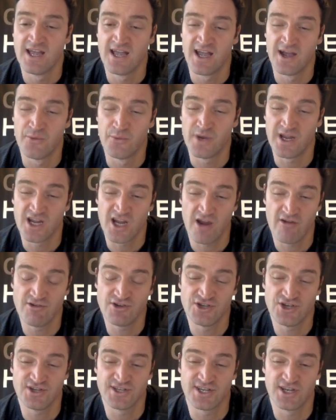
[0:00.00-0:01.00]
And we
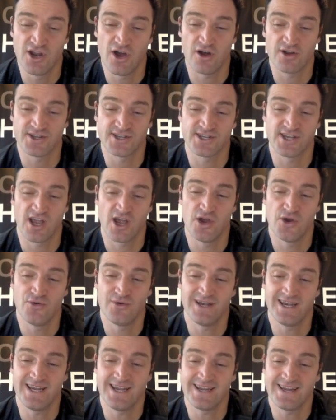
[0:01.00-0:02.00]
encourage you to not
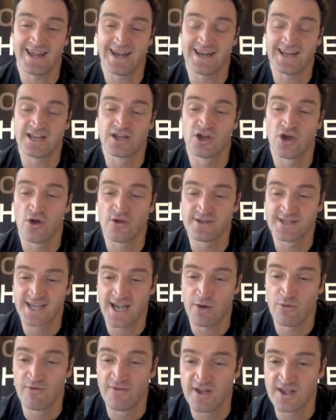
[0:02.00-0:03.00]
only get in
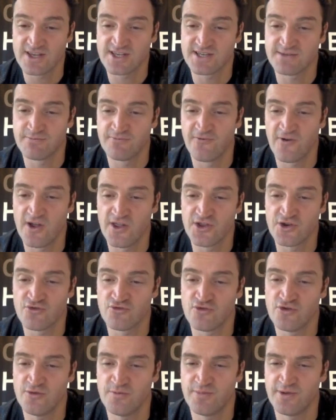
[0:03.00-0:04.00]
contact with us via the
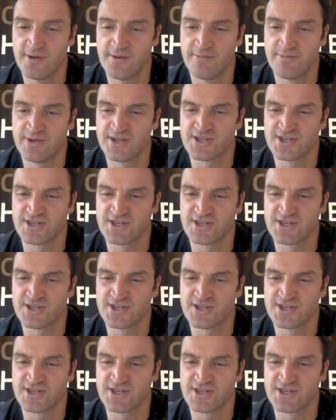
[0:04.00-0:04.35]
group, but